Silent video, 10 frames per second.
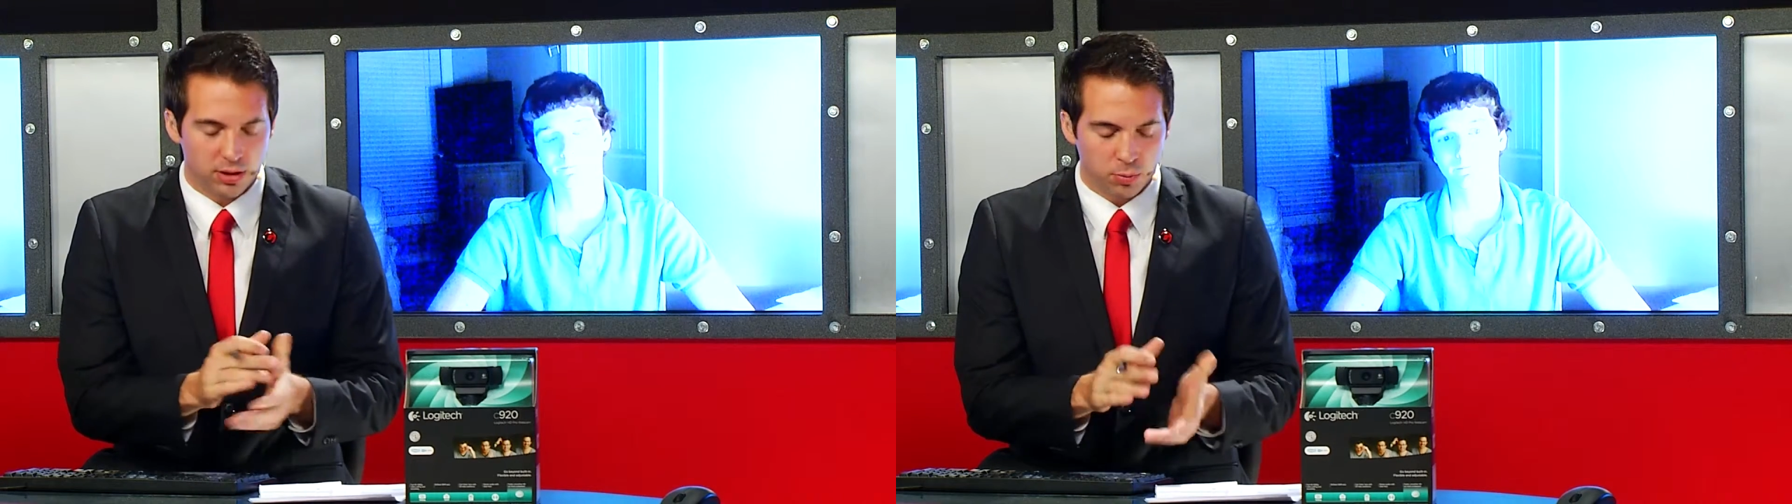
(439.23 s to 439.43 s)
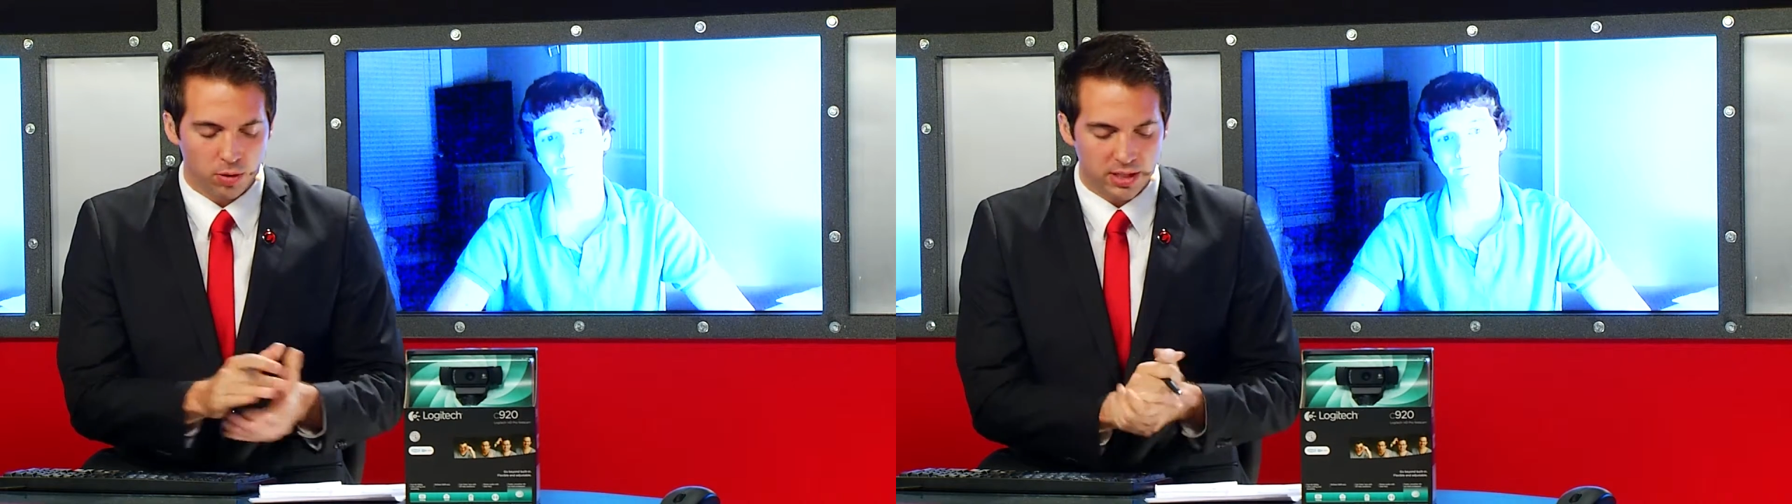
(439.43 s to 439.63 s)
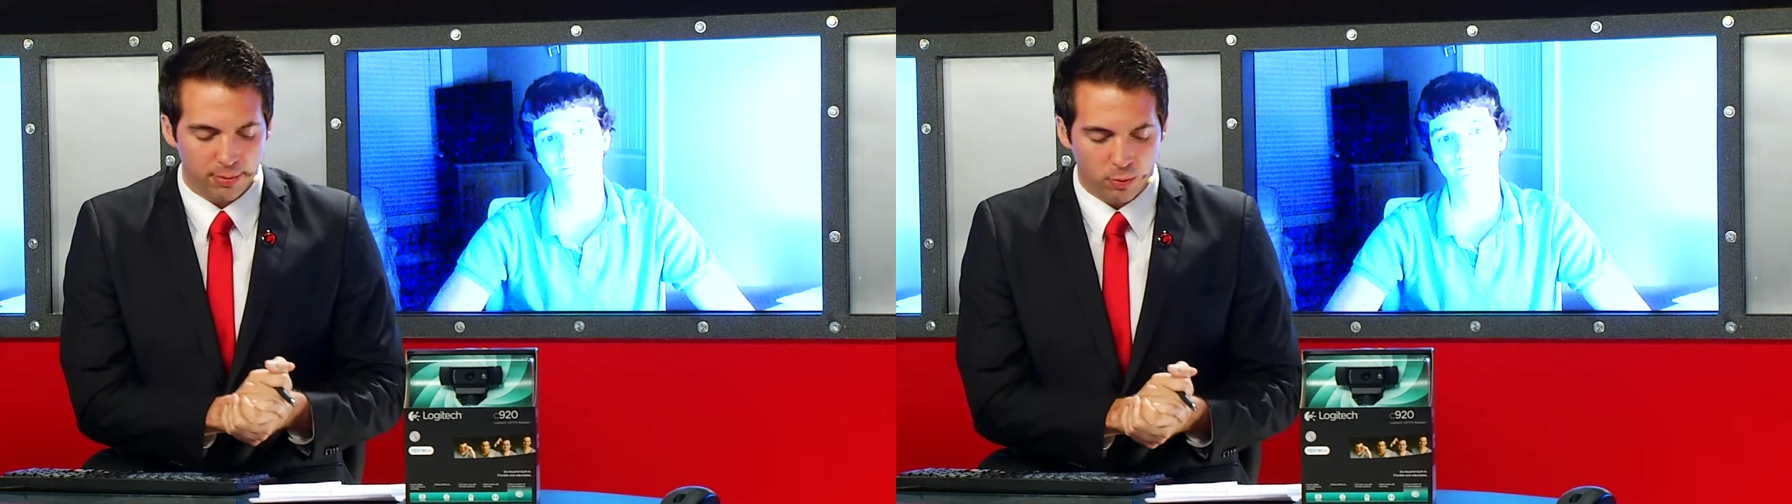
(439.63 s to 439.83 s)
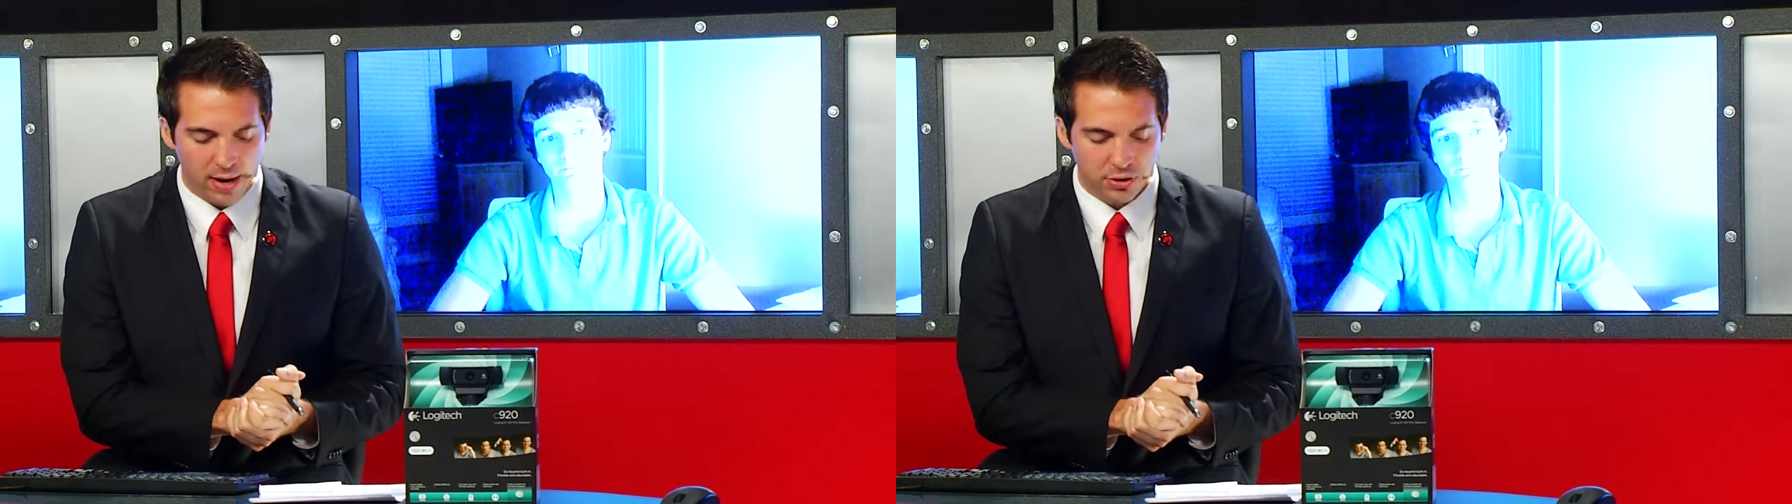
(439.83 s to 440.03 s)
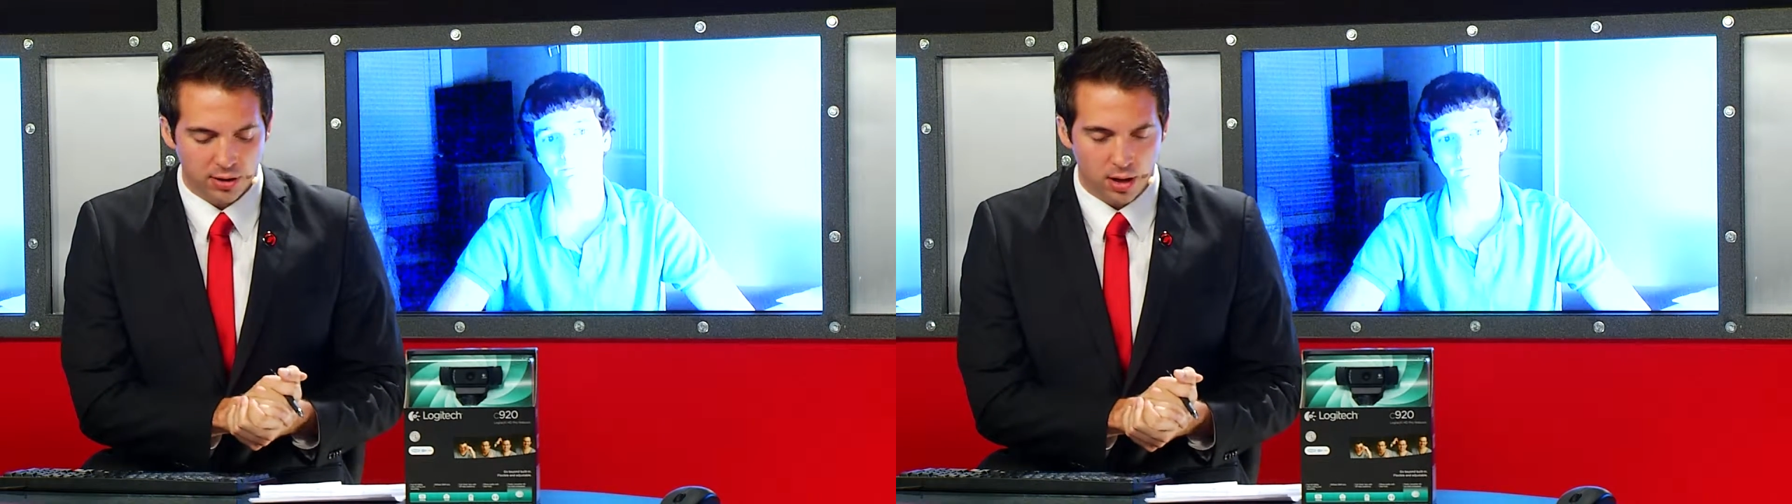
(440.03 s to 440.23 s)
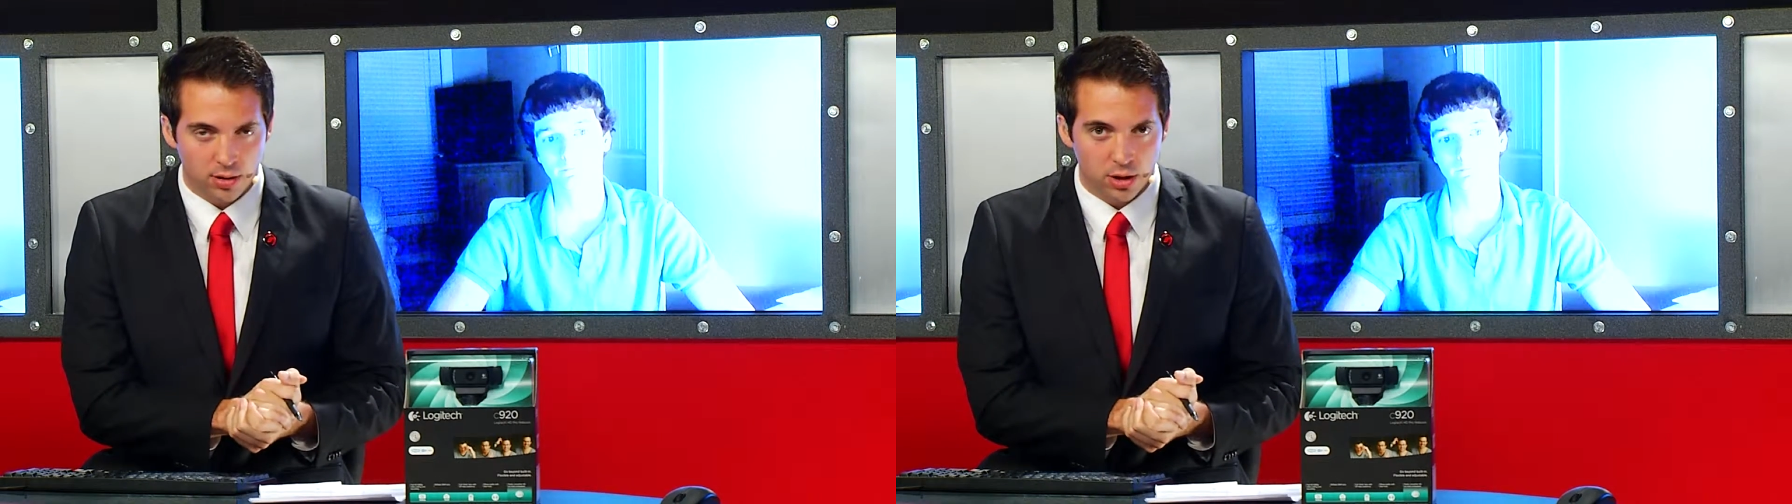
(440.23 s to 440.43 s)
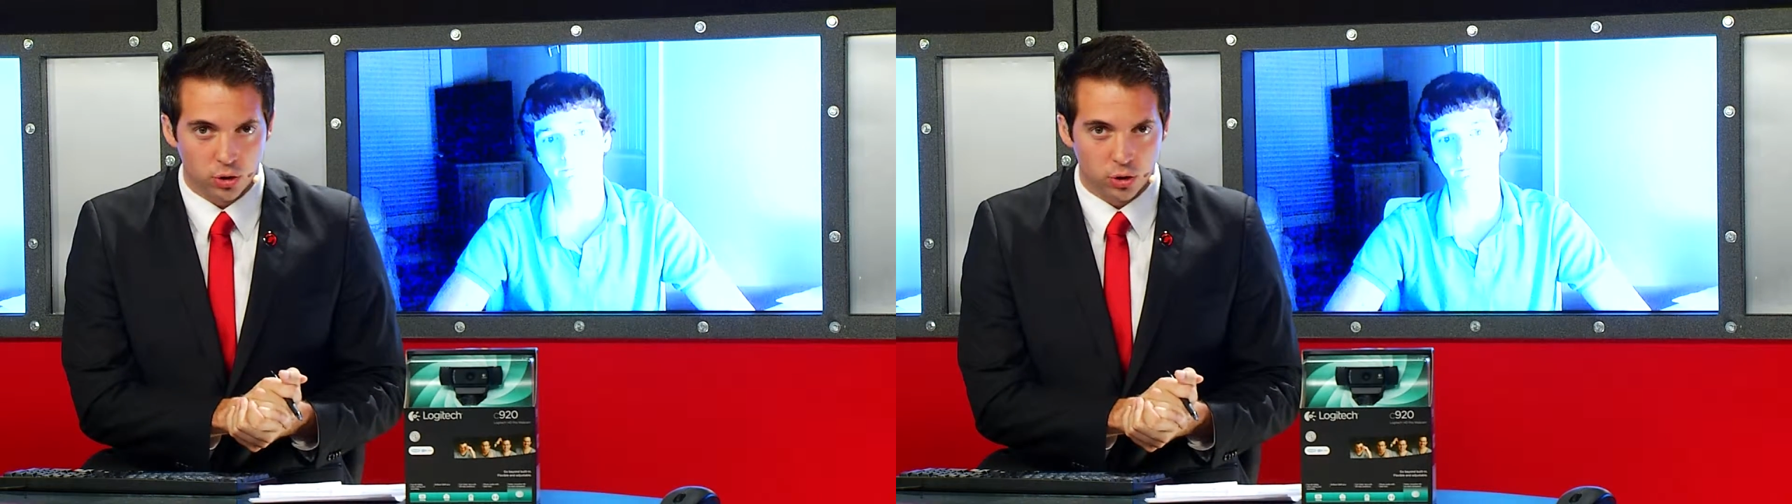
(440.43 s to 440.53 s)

this more in-depth question on the